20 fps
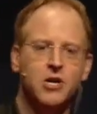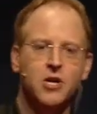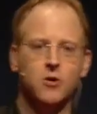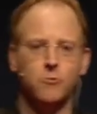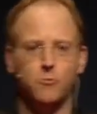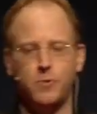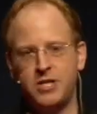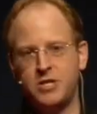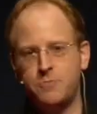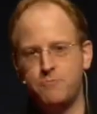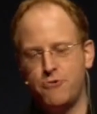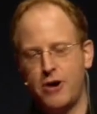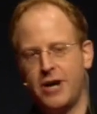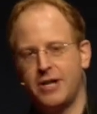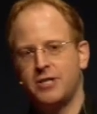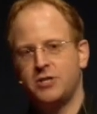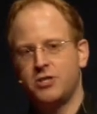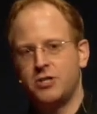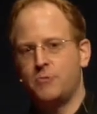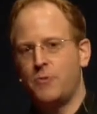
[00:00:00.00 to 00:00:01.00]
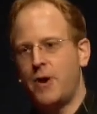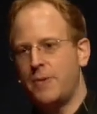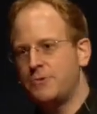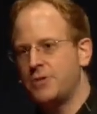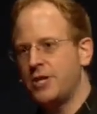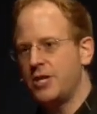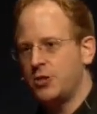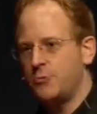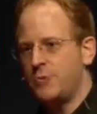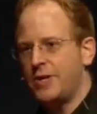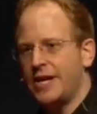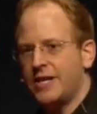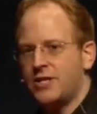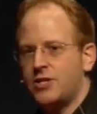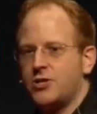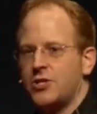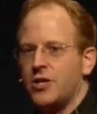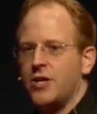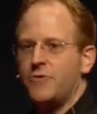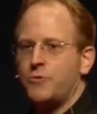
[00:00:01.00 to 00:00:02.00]
which brands and websites we get
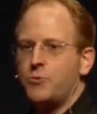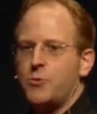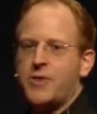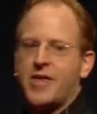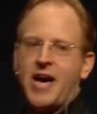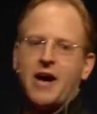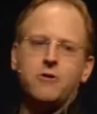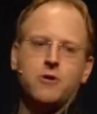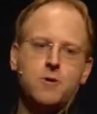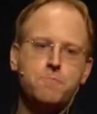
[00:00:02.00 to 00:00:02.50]
served without